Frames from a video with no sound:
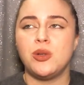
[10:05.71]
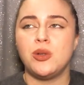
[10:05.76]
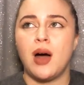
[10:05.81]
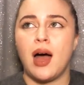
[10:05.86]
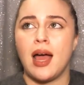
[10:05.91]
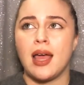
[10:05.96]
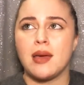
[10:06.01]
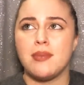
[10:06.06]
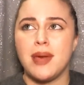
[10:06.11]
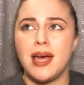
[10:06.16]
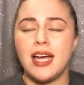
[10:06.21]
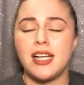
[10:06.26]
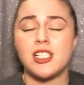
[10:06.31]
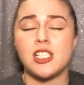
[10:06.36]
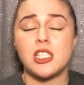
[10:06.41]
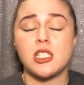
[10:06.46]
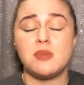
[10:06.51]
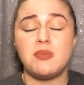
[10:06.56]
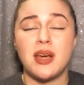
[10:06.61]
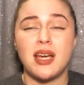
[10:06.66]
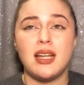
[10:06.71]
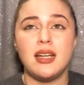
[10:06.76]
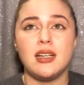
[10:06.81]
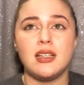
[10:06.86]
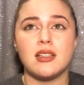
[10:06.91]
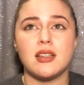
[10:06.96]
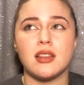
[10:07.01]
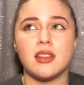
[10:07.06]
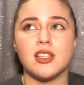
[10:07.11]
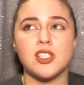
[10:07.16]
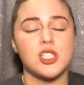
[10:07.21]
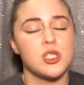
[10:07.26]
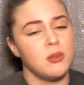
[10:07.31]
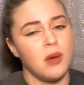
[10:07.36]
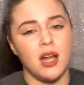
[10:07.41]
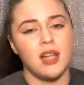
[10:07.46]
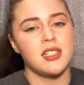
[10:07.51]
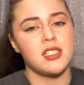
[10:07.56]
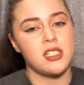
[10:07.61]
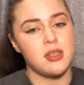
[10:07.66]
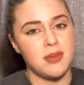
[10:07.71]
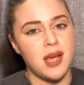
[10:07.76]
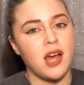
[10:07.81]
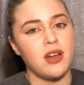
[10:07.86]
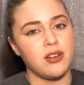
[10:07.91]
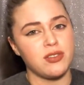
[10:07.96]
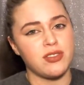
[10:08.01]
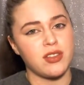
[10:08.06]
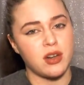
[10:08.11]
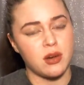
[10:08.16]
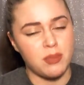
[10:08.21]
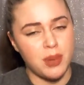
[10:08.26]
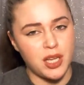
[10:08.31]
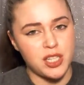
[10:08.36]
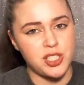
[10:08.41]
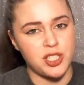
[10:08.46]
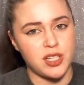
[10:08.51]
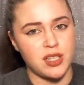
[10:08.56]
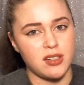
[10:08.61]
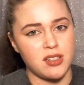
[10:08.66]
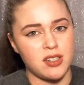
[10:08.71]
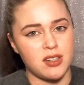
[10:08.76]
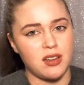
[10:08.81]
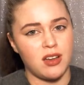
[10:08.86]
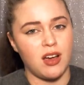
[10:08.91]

I imagine, spend the smallest amount of their budget